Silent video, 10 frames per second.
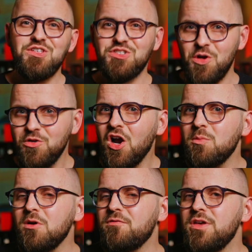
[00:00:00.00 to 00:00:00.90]
Stone
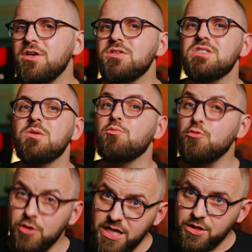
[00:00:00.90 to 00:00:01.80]
Harbor feels
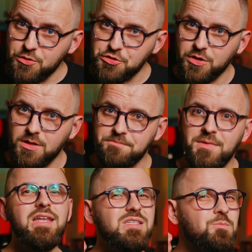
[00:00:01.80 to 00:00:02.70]
pretty neutral,
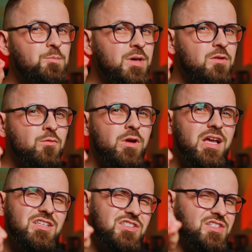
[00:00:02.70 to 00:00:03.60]
and its bit of
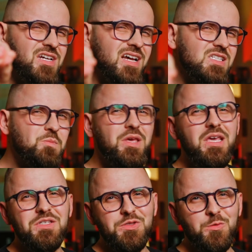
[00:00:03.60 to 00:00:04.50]
red just
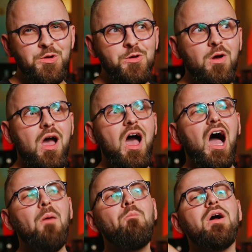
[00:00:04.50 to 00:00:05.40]
peeks through
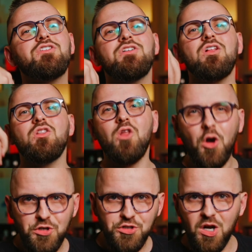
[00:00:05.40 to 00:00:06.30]
a much
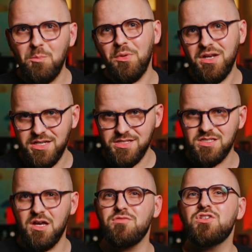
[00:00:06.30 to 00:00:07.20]
larger
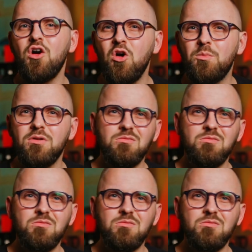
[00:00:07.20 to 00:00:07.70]
abundance of taupe